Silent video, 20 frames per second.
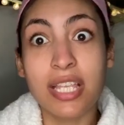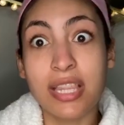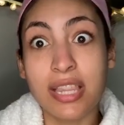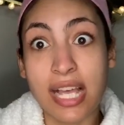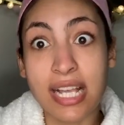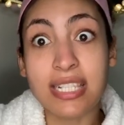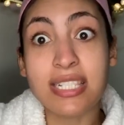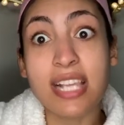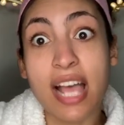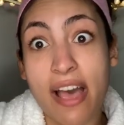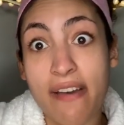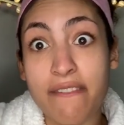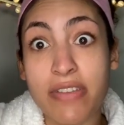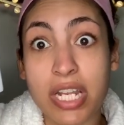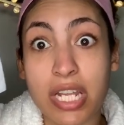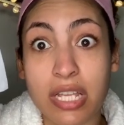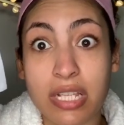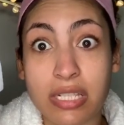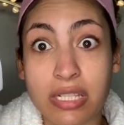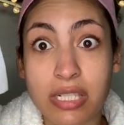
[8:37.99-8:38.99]
That's
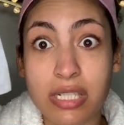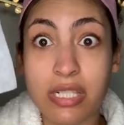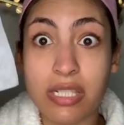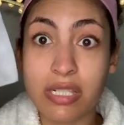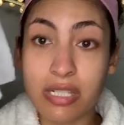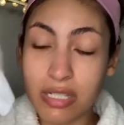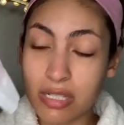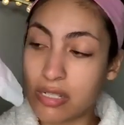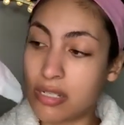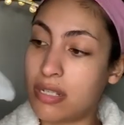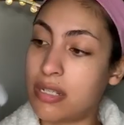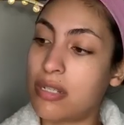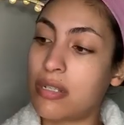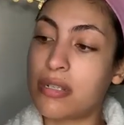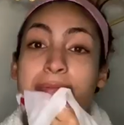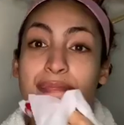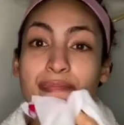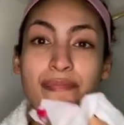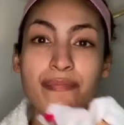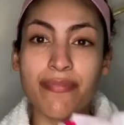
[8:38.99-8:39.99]
evidence.
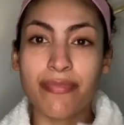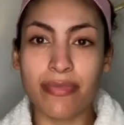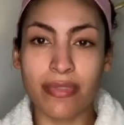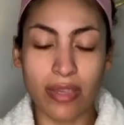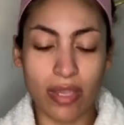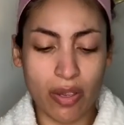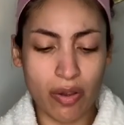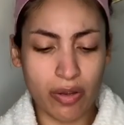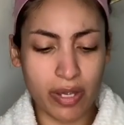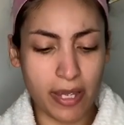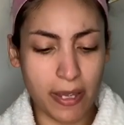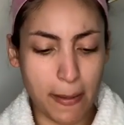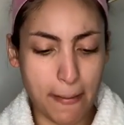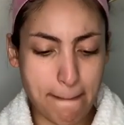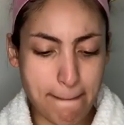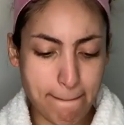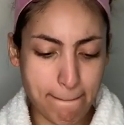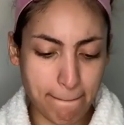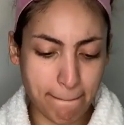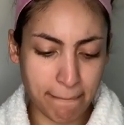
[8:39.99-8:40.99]

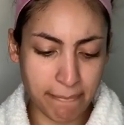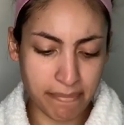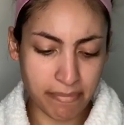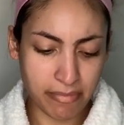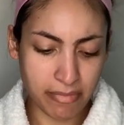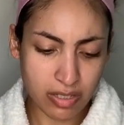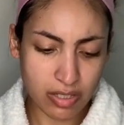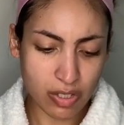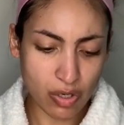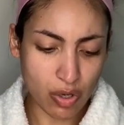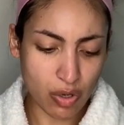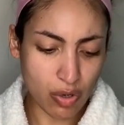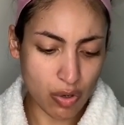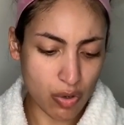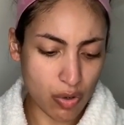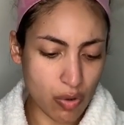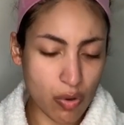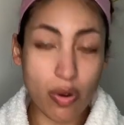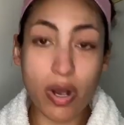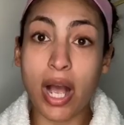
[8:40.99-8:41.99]
Okay.
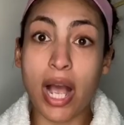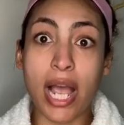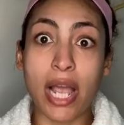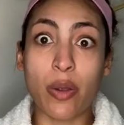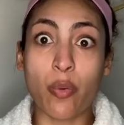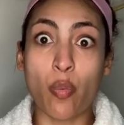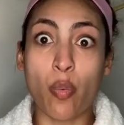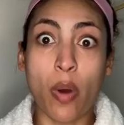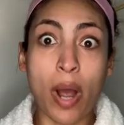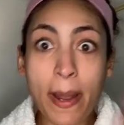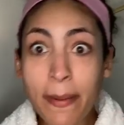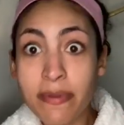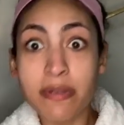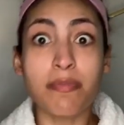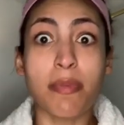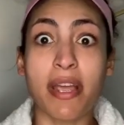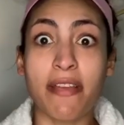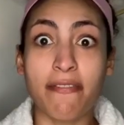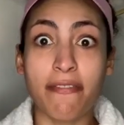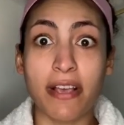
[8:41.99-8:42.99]
So I wiped
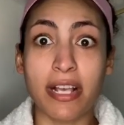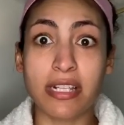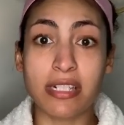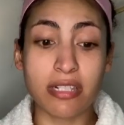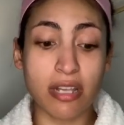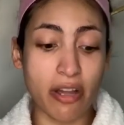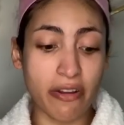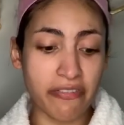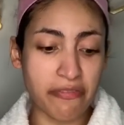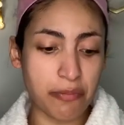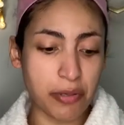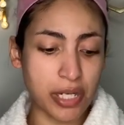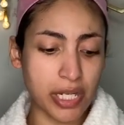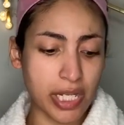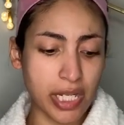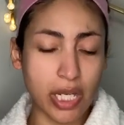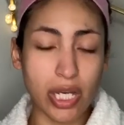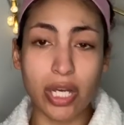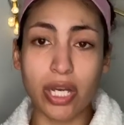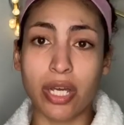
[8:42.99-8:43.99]
my face off
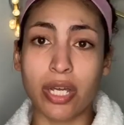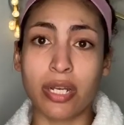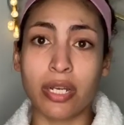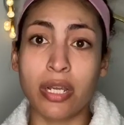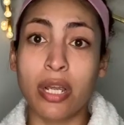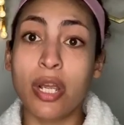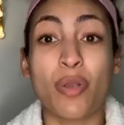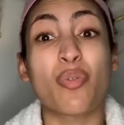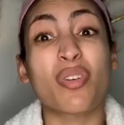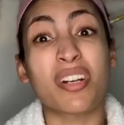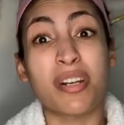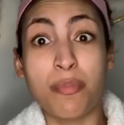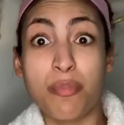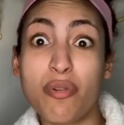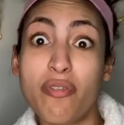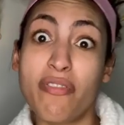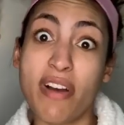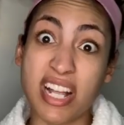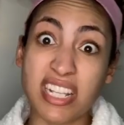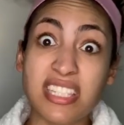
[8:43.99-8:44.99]
pretty good. We're going to
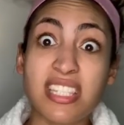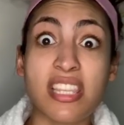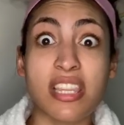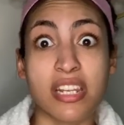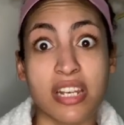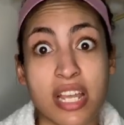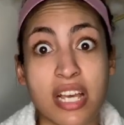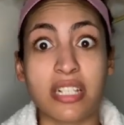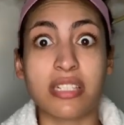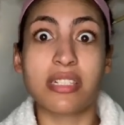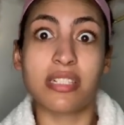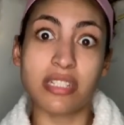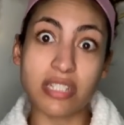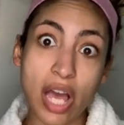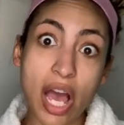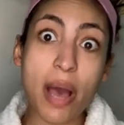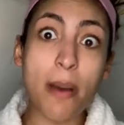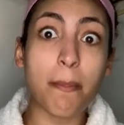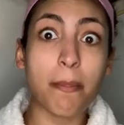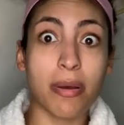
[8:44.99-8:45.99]
move on to the next
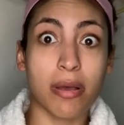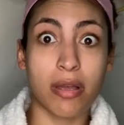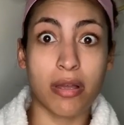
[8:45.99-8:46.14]
step.